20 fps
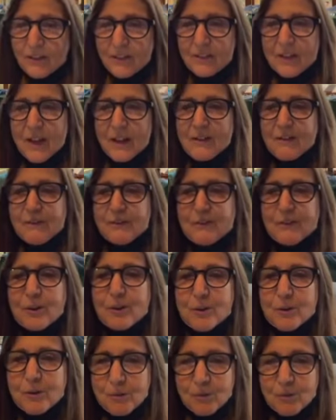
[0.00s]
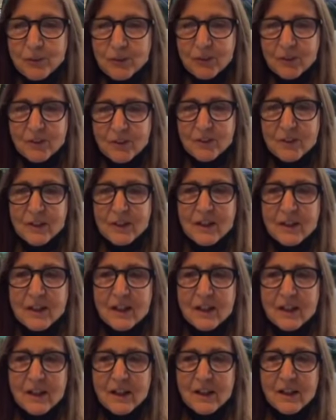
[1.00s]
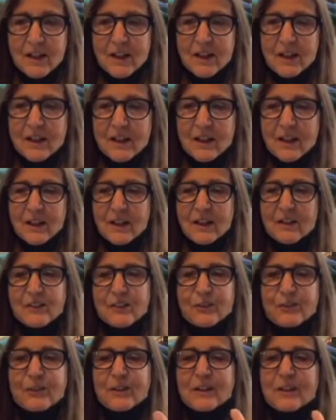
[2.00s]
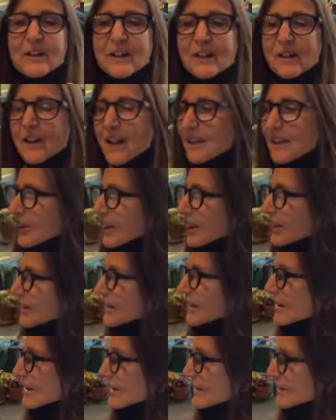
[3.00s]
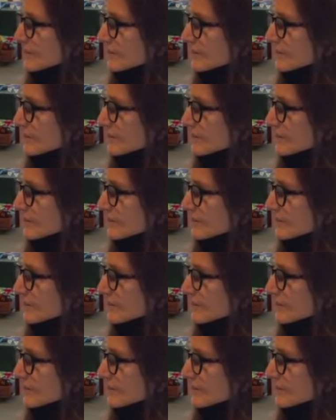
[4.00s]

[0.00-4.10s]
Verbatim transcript: that affirms his filial identity